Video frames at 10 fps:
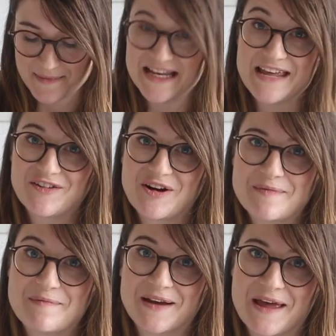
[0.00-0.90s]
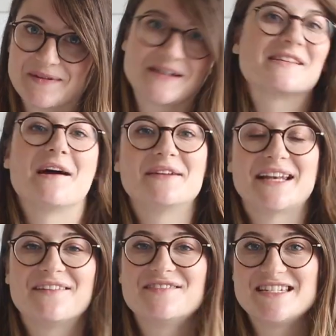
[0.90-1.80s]
leave a comment below because I would
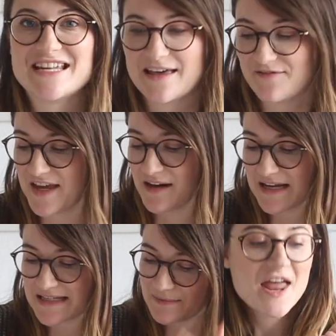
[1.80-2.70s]
love to do that for you guys.